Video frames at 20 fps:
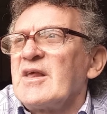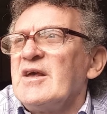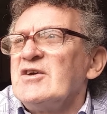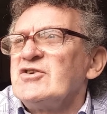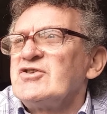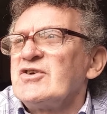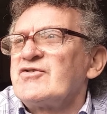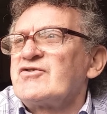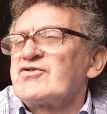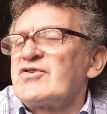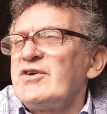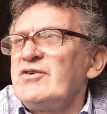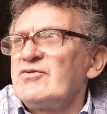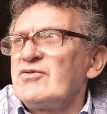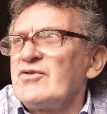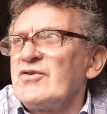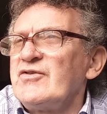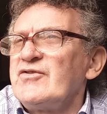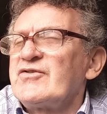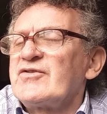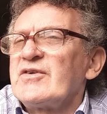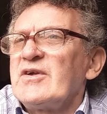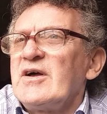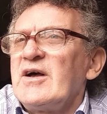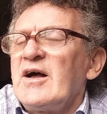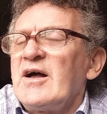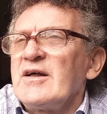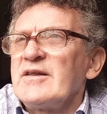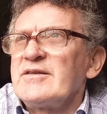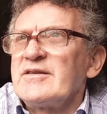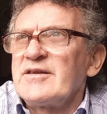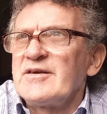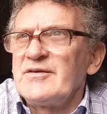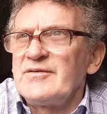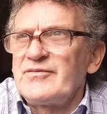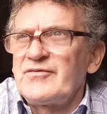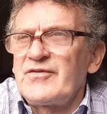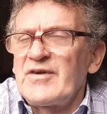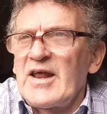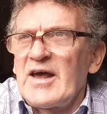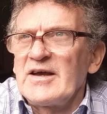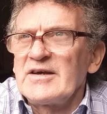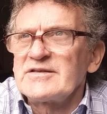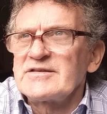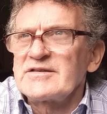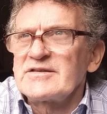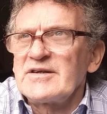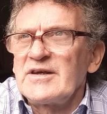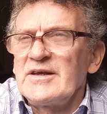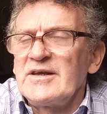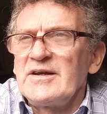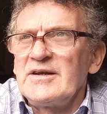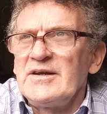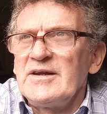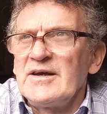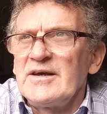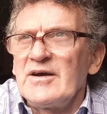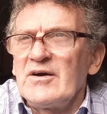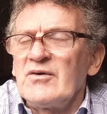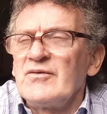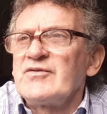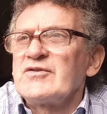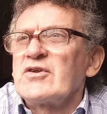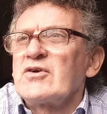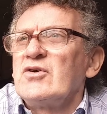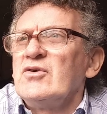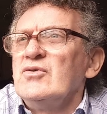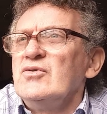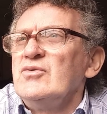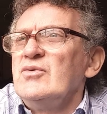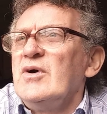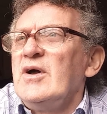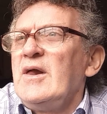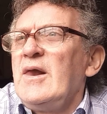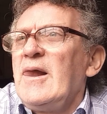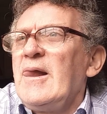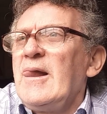She had 3 runs on the flat in over the Goo,